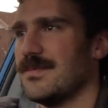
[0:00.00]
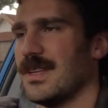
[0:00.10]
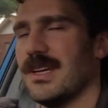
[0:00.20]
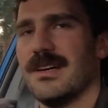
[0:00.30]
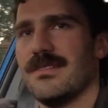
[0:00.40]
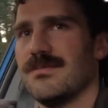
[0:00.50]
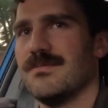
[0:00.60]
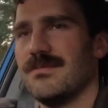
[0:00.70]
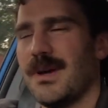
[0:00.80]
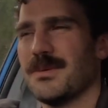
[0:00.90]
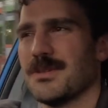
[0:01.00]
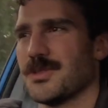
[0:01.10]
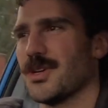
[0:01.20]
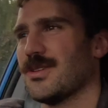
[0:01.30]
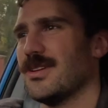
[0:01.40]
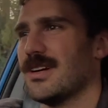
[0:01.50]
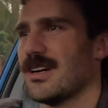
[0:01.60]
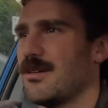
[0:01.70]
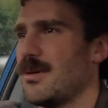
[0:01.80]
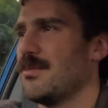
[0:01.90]
yeah, maybe some chocolate, I
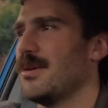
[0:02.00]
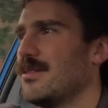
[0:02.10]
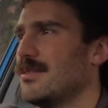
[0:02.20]
can't remember.